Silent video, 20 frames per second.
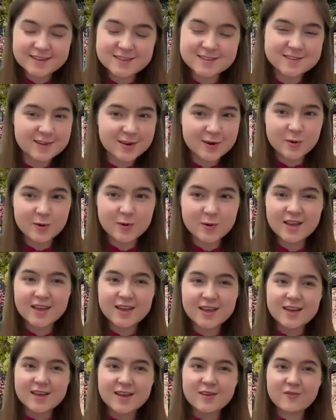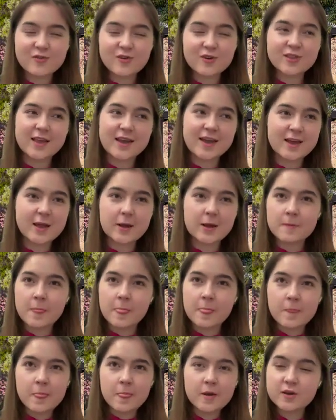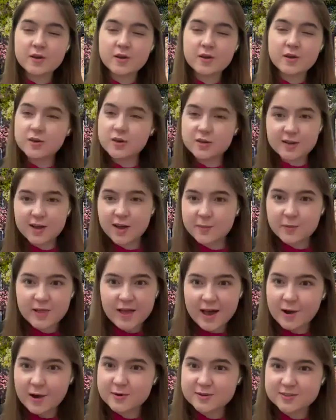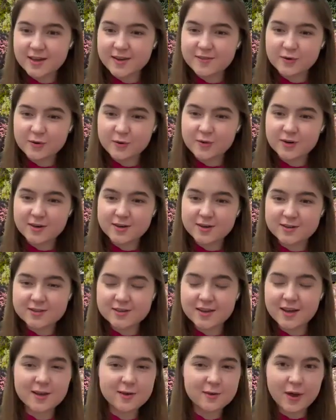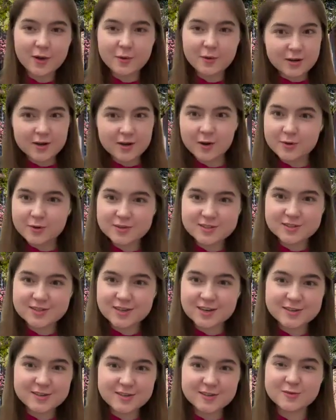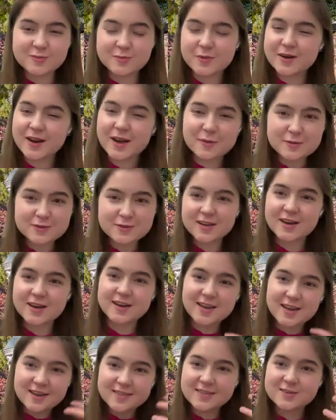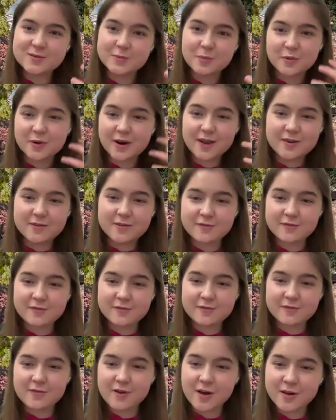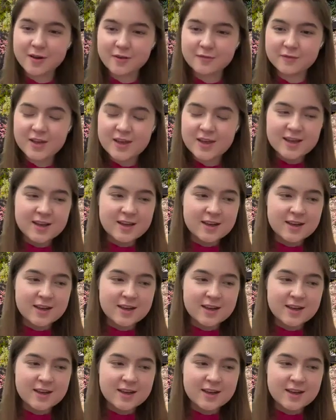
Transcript: And so for like good couple hours afterwards, I mean, I went to sessions, but I was kind of in this brain fog of,